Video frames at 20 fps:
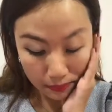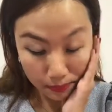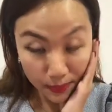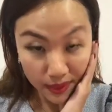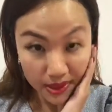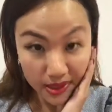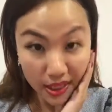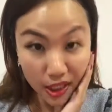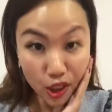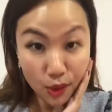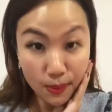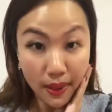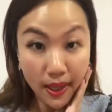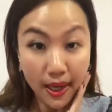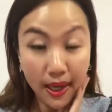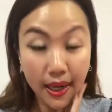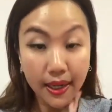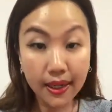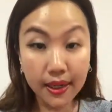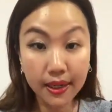massage my
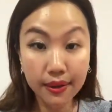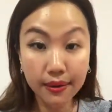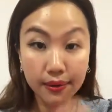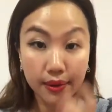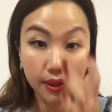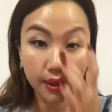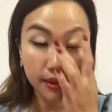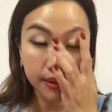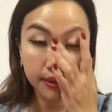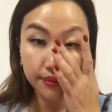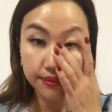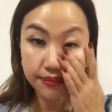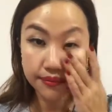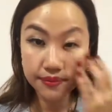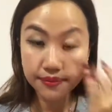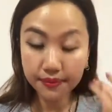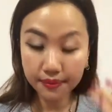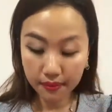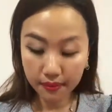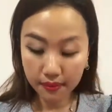eye area.
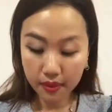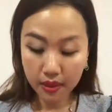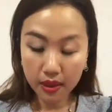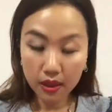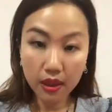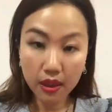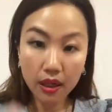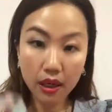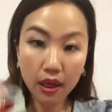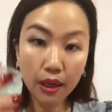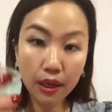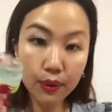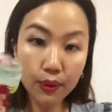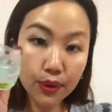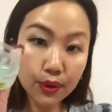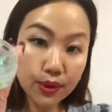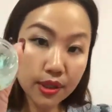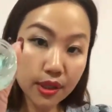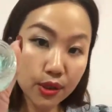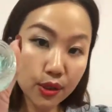I'll
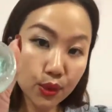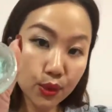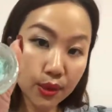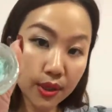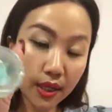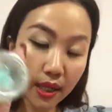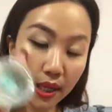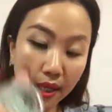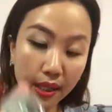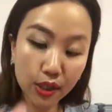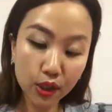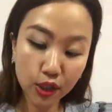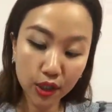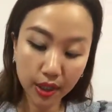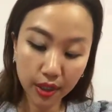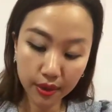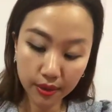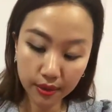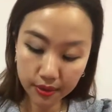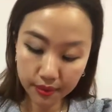use a soothing eye
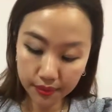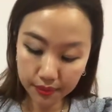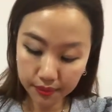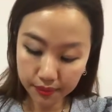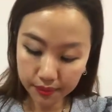gel.